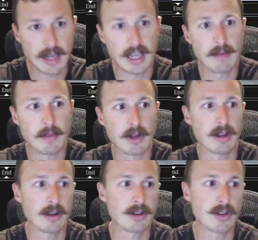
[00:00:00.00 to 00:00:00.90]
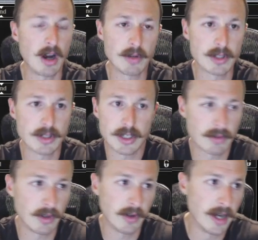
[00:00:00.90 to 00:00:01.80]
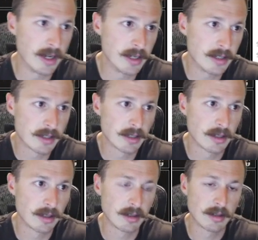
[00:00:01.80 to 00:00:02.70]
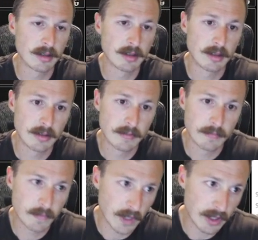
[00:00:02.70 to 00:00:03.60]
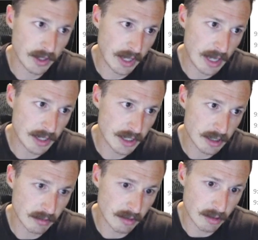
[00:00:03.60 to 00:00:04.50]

game. Their draw was just really nice. I think they had just a little